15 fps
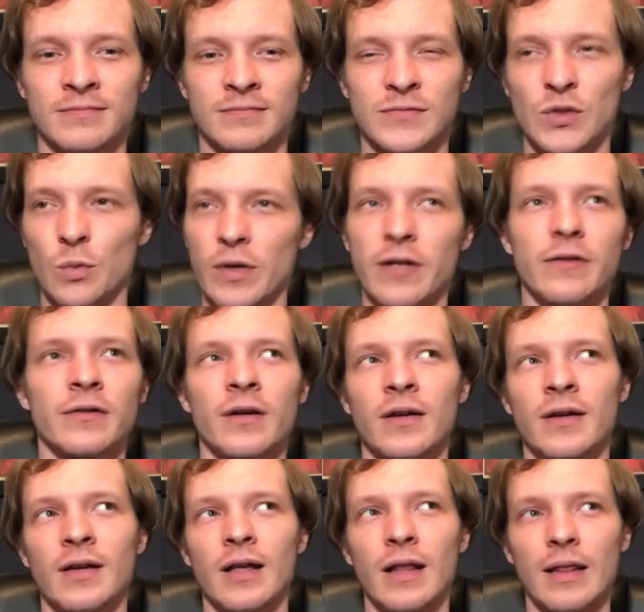It's weird.
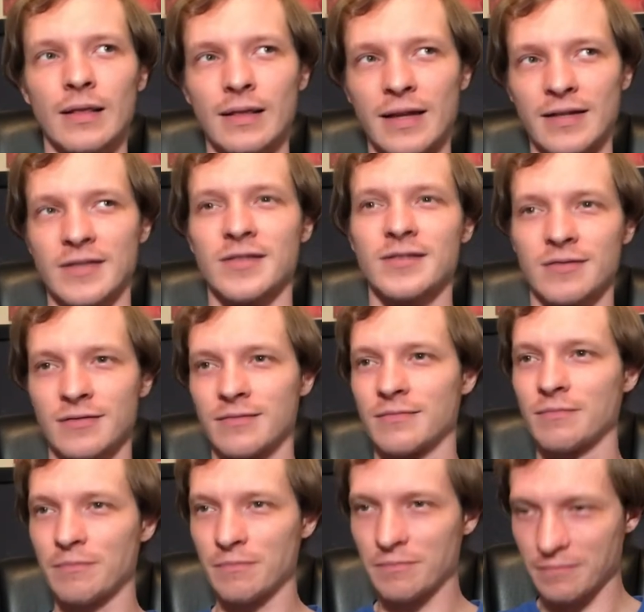Less
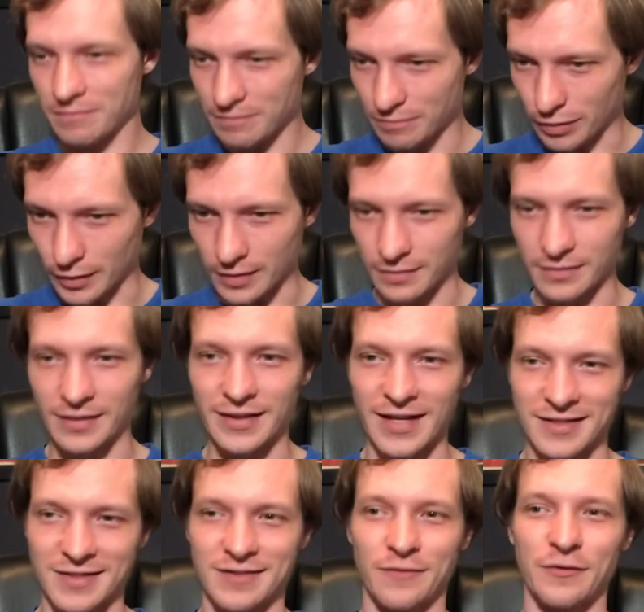
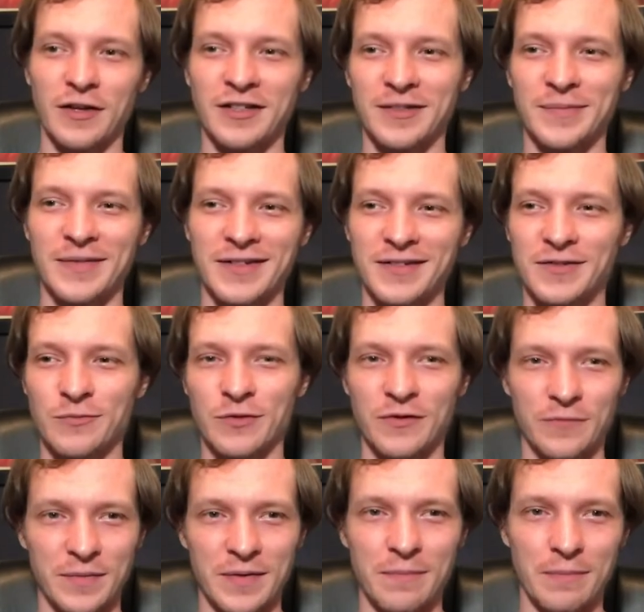development would
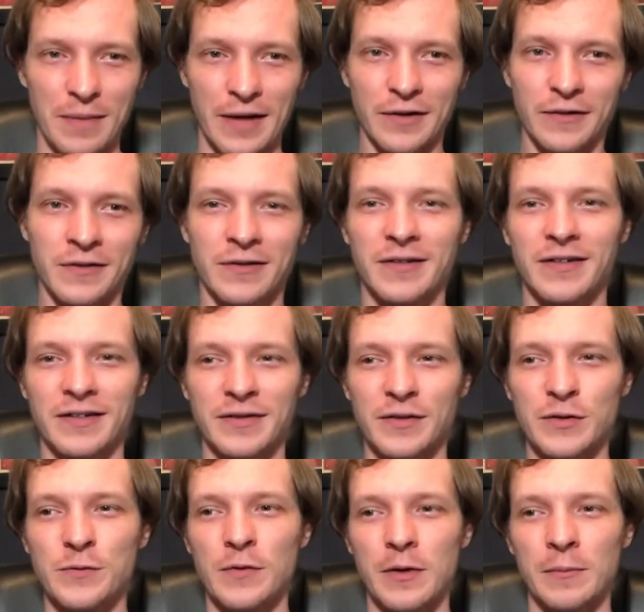have been better in
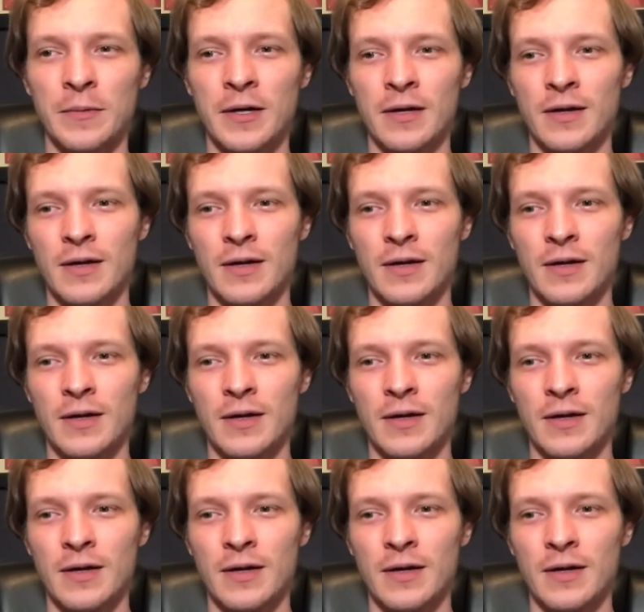this film.